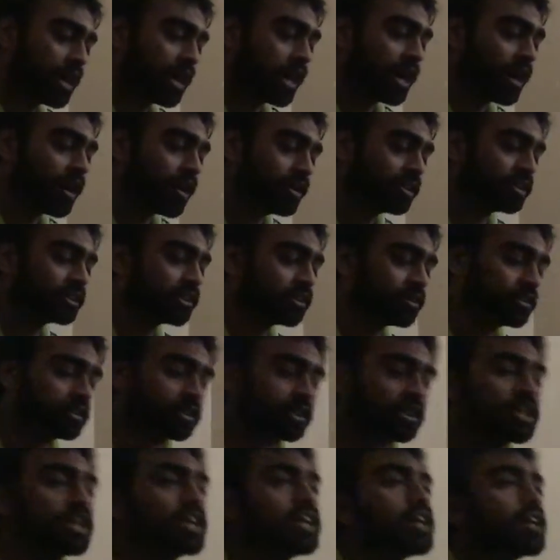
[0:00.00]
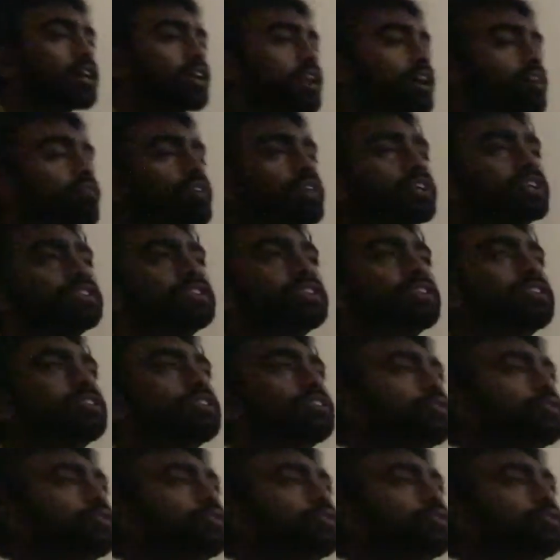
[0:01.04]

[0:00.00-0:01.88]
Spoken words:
Aries energy. Clarify the Six of